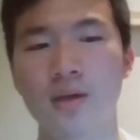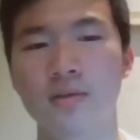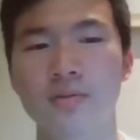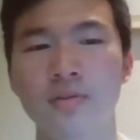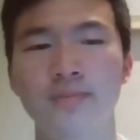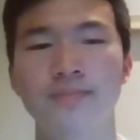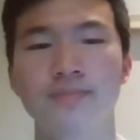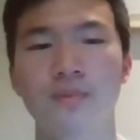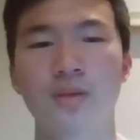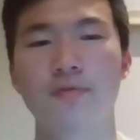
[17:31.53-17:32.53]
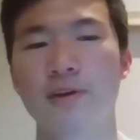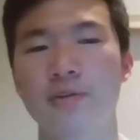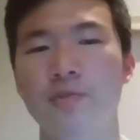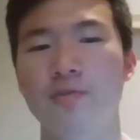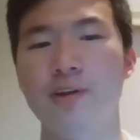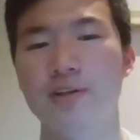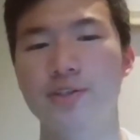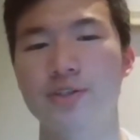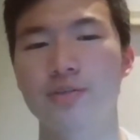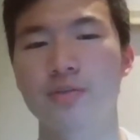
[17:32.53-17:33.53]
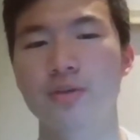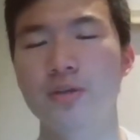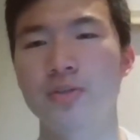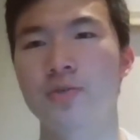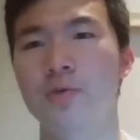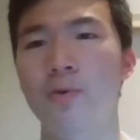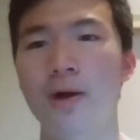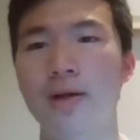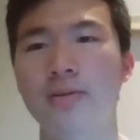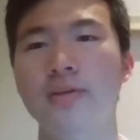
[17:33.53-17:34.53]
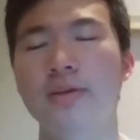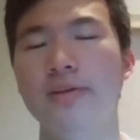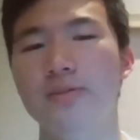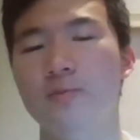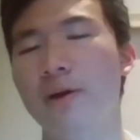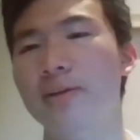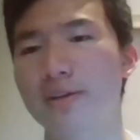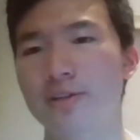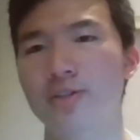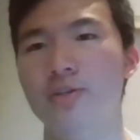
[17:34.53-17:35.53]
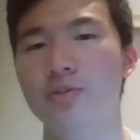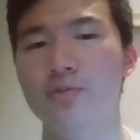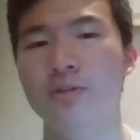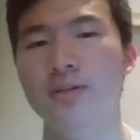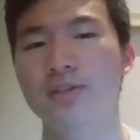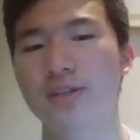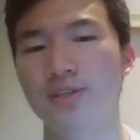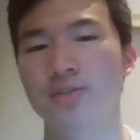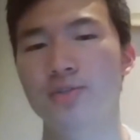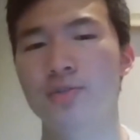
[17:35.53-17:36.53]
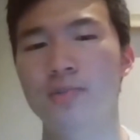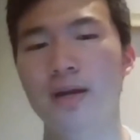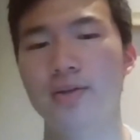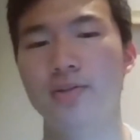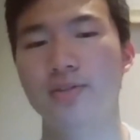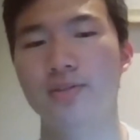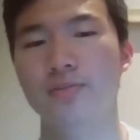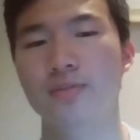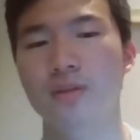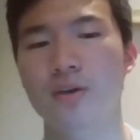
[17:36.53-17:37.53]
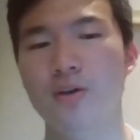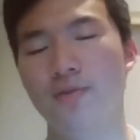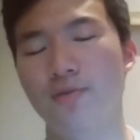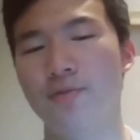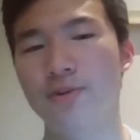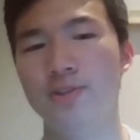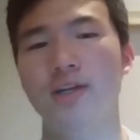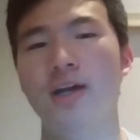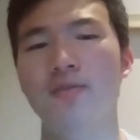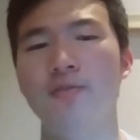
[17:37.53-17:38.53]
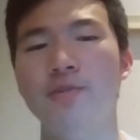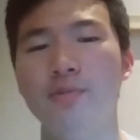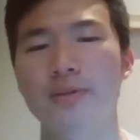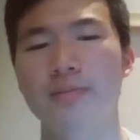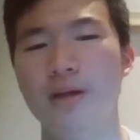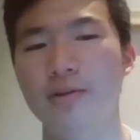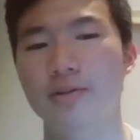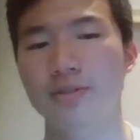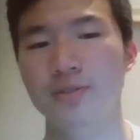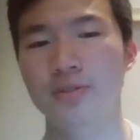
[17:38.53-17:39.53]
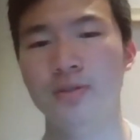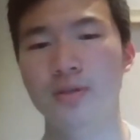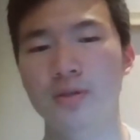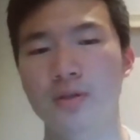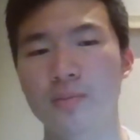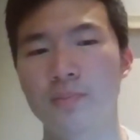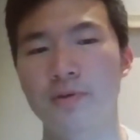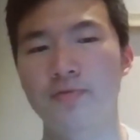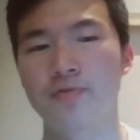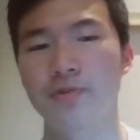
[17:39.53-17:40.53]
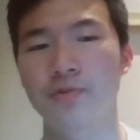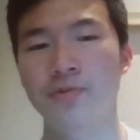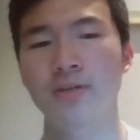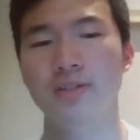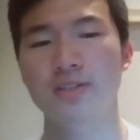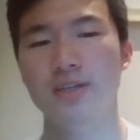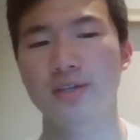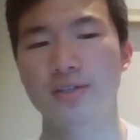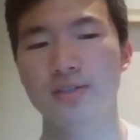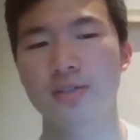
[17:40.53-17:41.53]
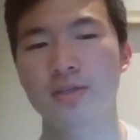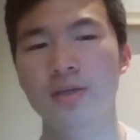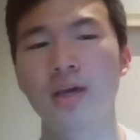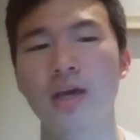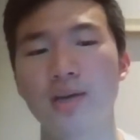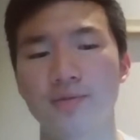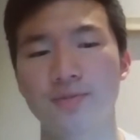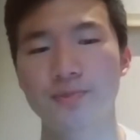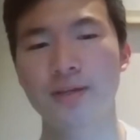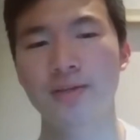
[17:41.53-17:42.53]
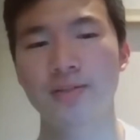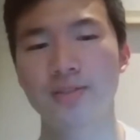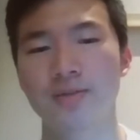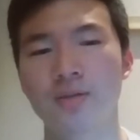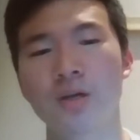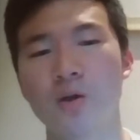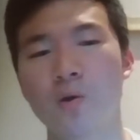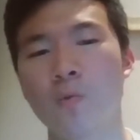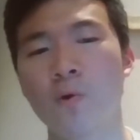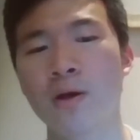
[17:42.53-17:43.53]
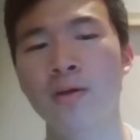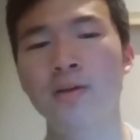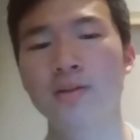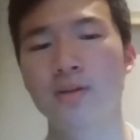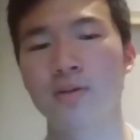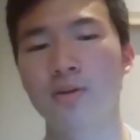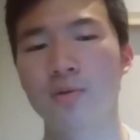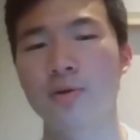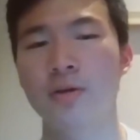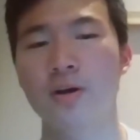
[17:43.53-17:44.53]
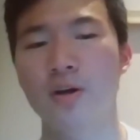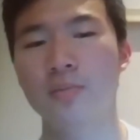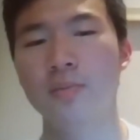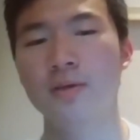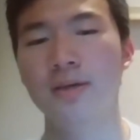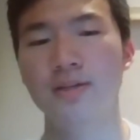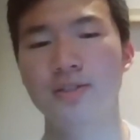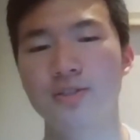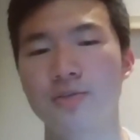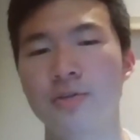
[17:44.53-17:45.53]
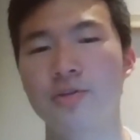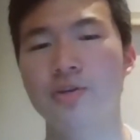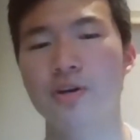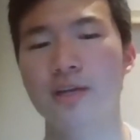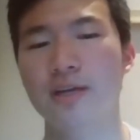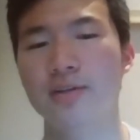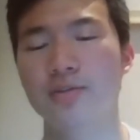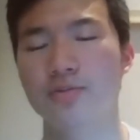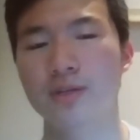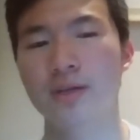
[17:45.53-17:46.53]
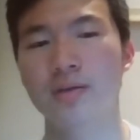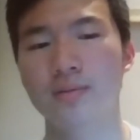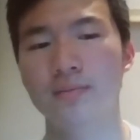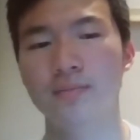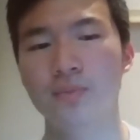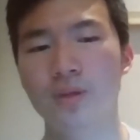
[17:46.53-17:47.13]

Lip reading: And final reflection. So why does the unit 6 still matters? Of course, every unit matters. But for unit 6, it explains why the global economy is so connected today,